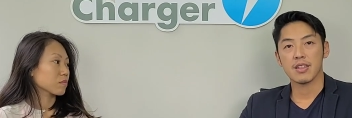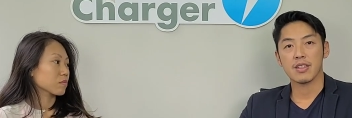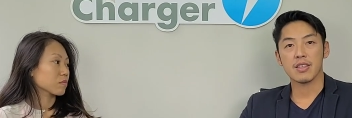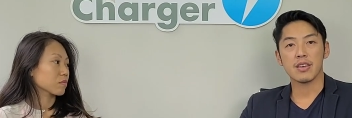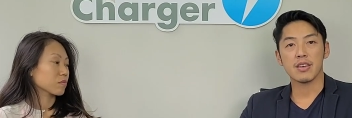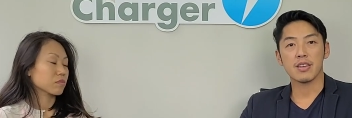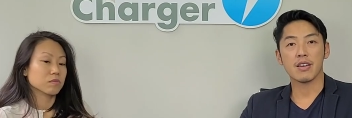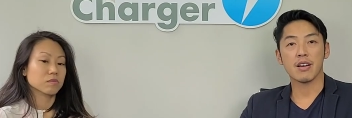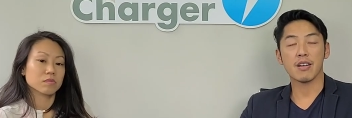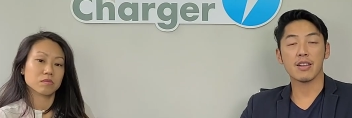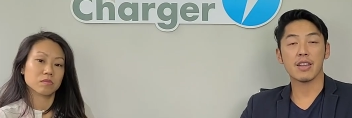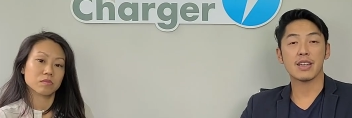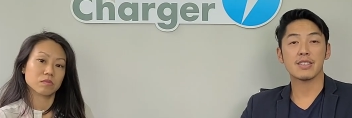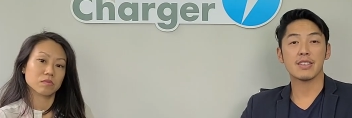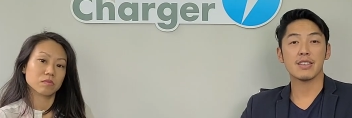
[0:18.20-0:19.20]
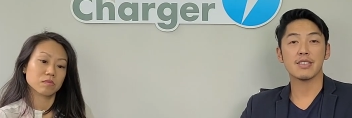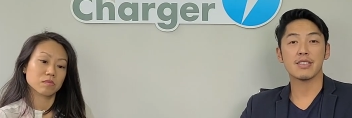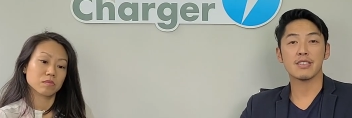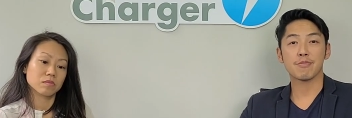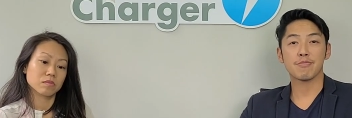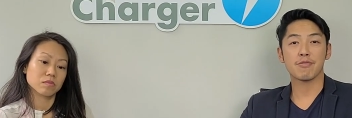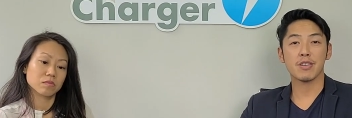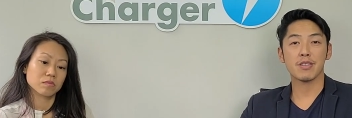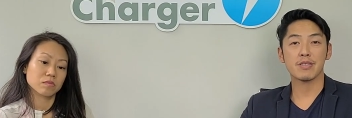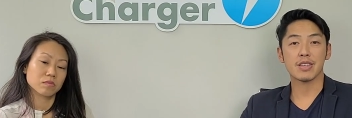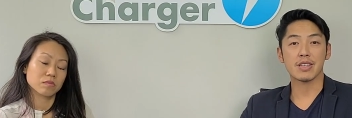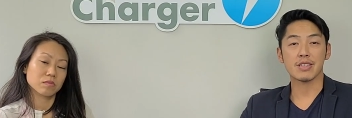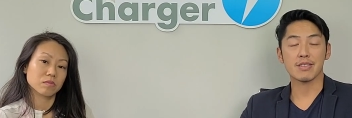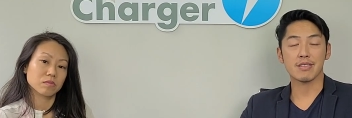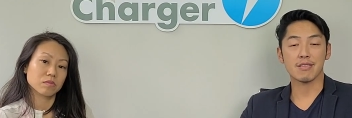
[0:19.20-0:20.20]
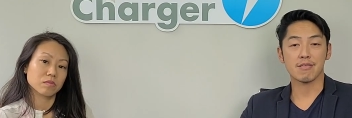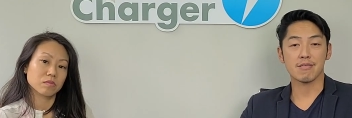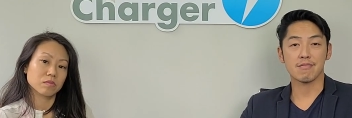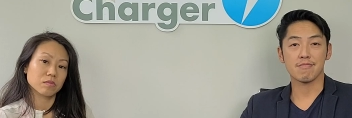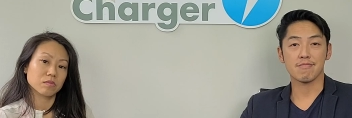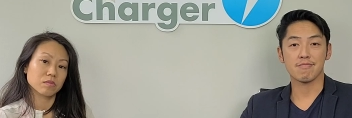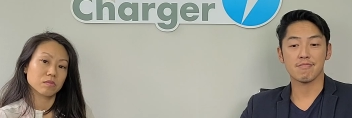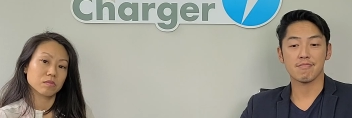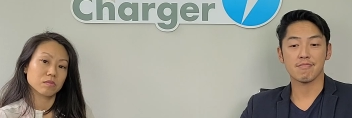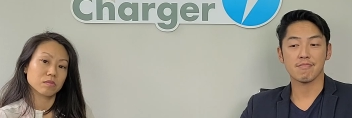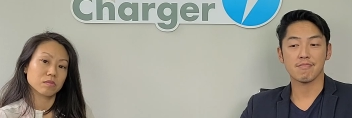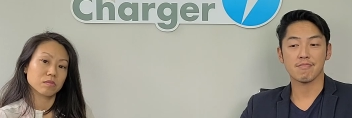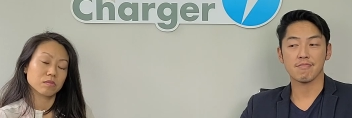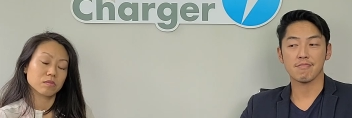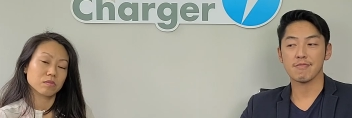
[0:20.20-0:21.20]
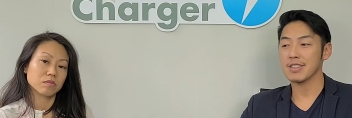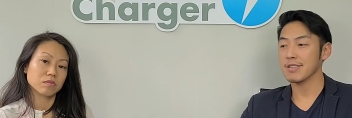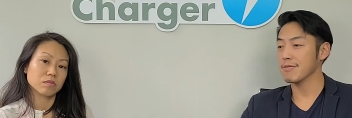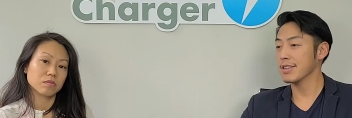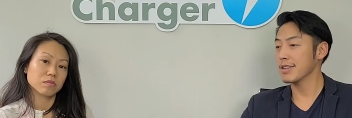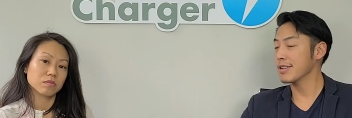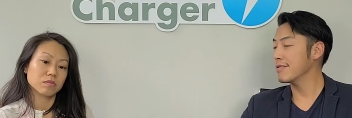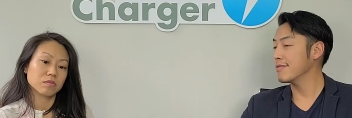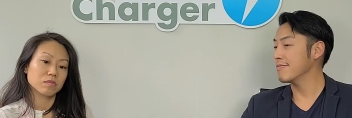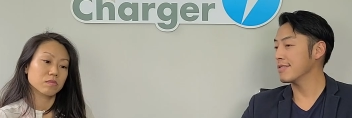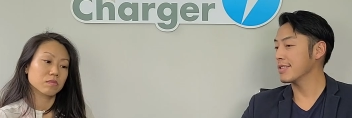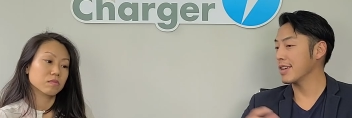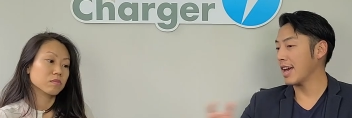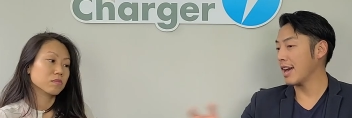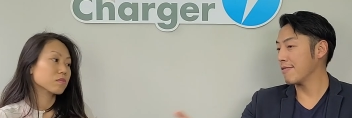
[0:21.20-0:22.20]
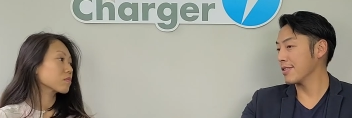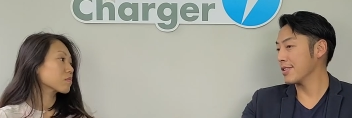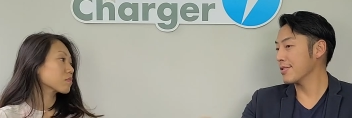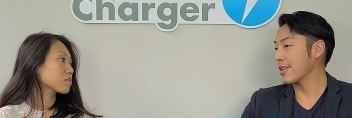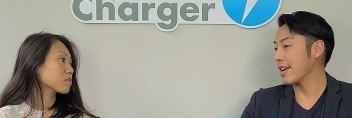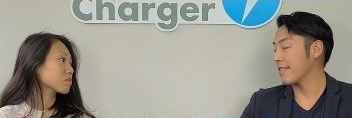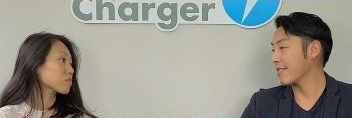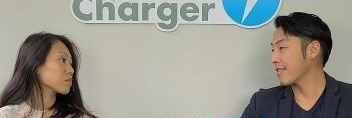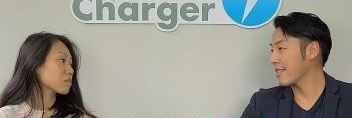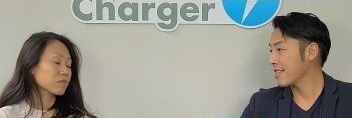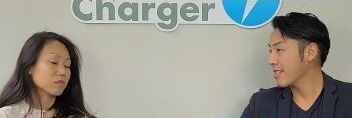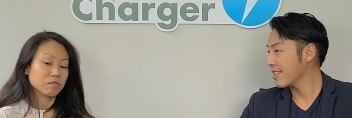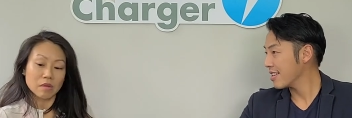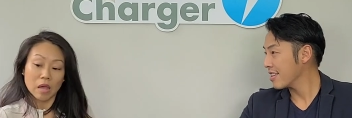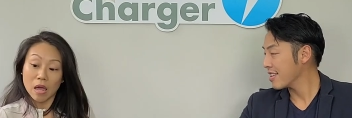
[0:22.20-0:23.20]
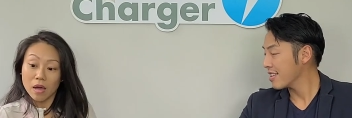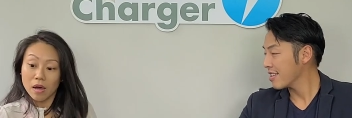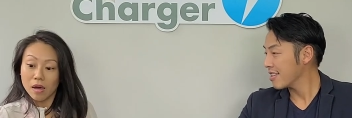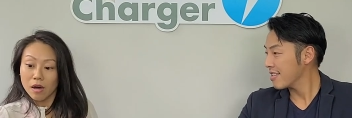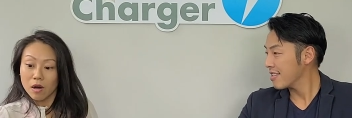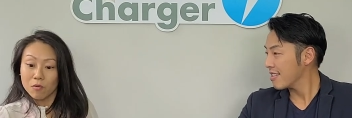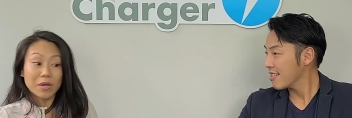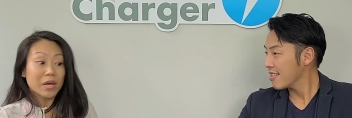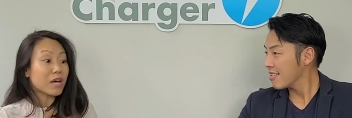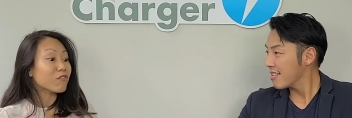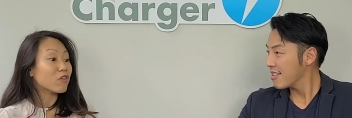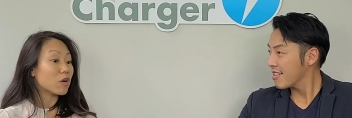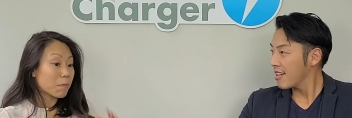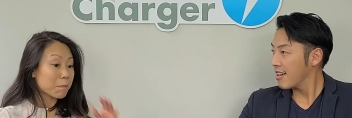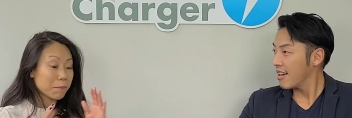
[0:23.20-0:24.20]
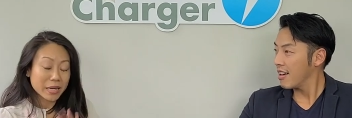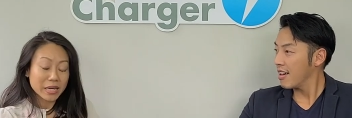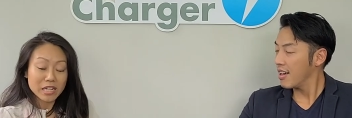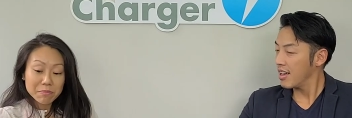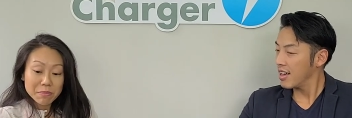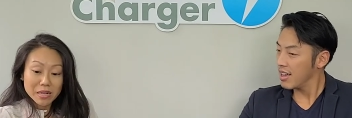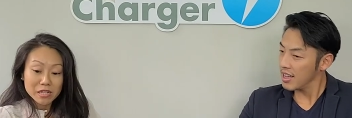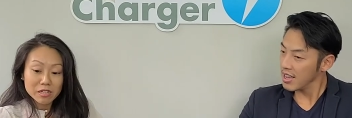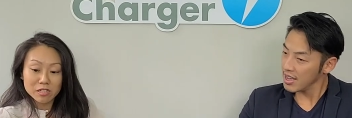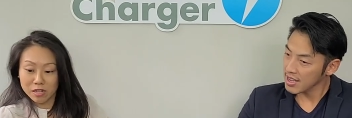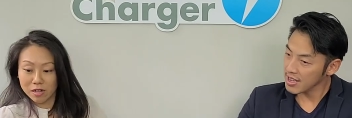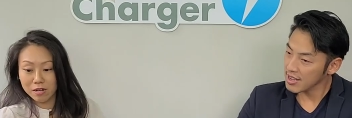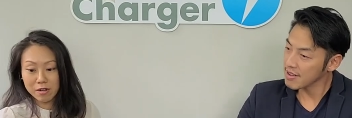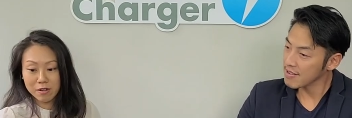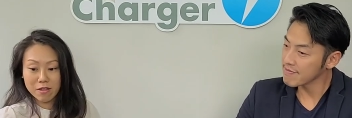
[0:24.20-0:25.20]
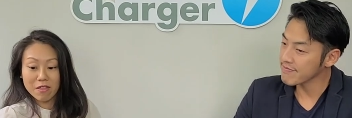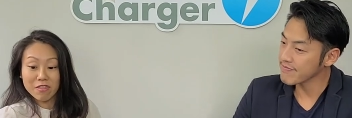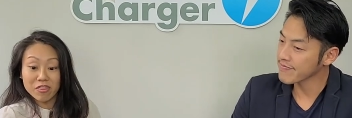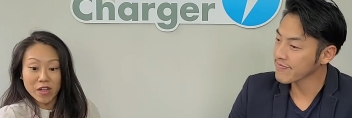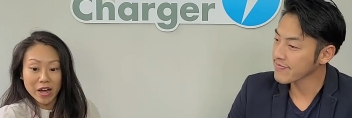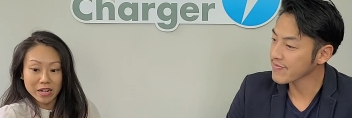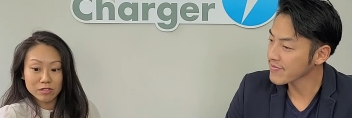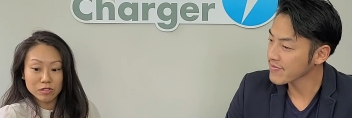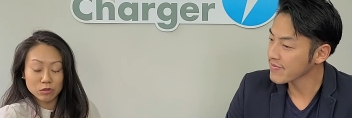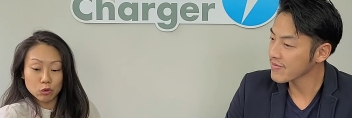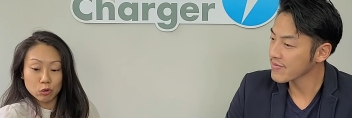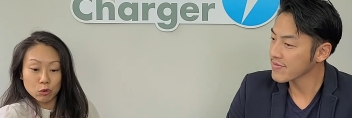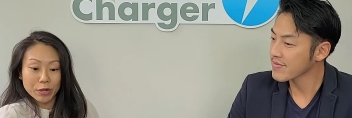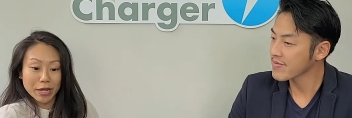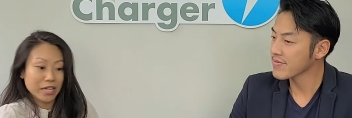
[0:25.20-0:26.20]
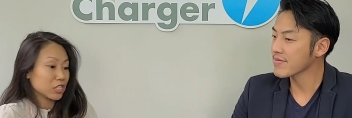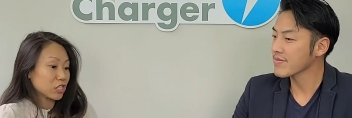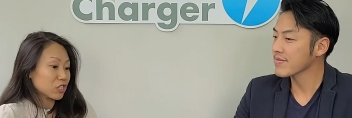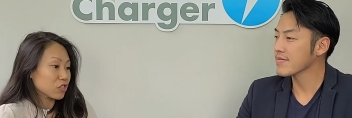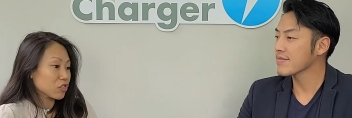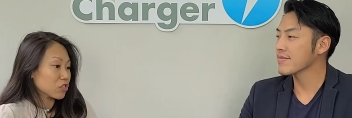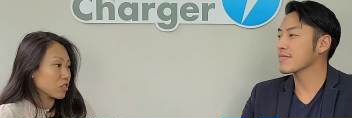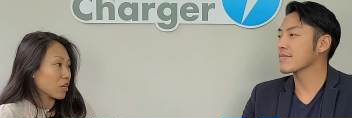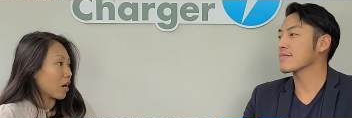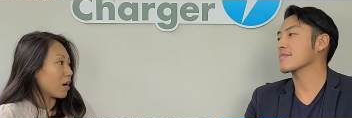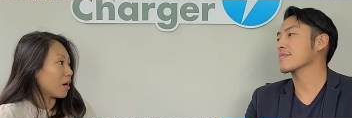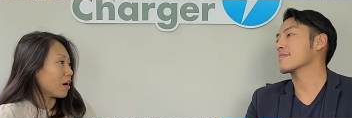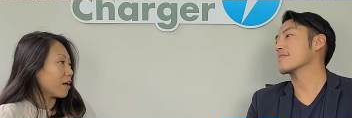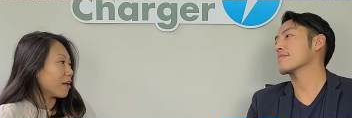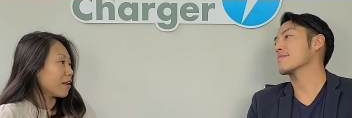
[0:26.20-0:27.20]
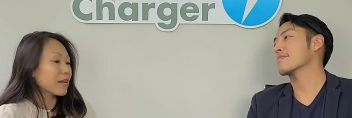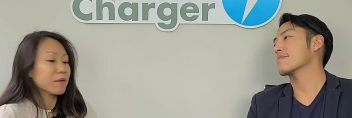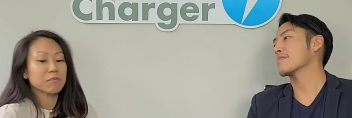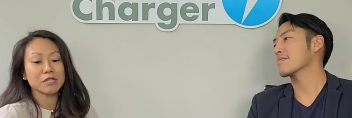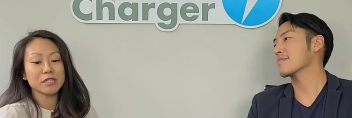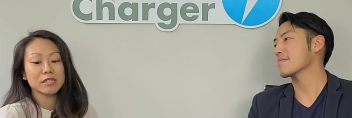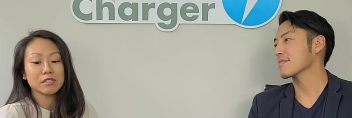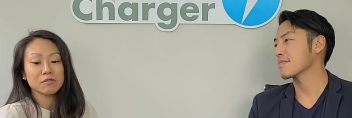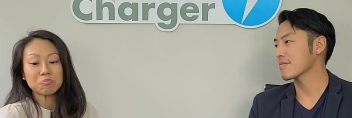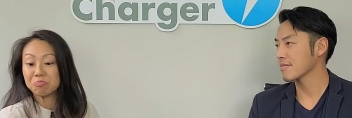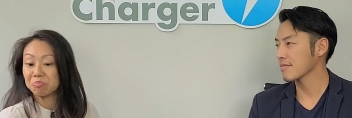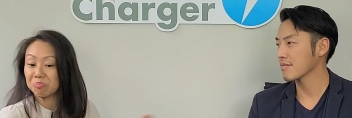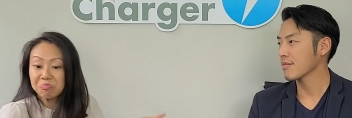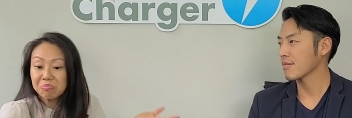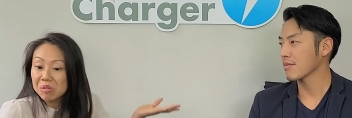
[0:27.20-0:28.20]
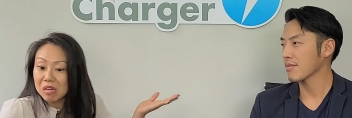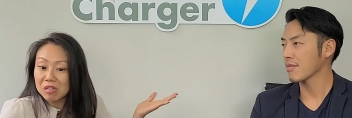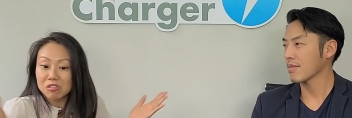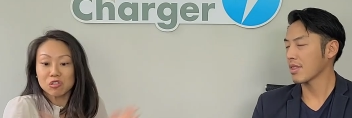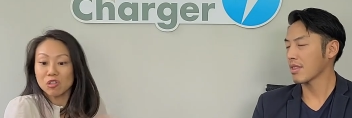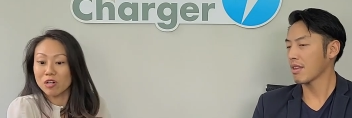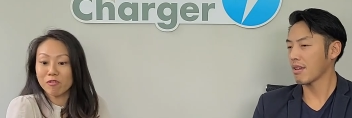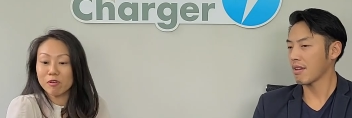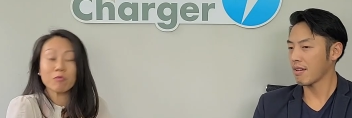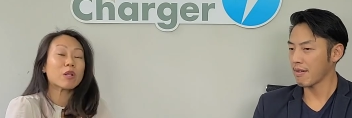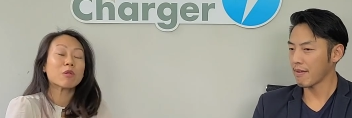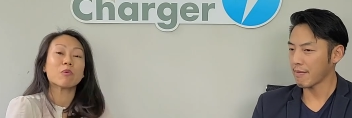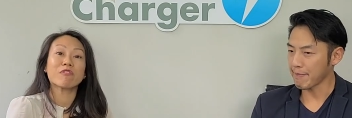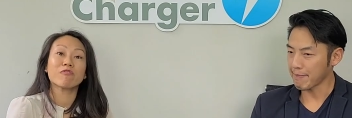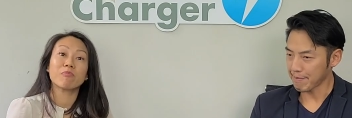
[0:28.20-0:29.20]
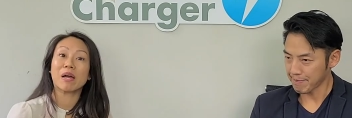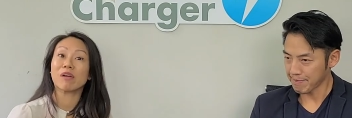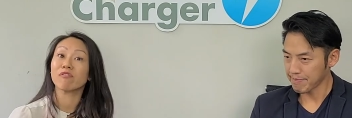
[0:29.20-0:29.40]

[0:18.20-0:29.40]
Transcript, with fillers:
Speaker 1: The the holiday season is approaching, so what, what do you what do you have on your app?
Speaker 2: We have uh, many many nice cool gadgets. let me start with one of my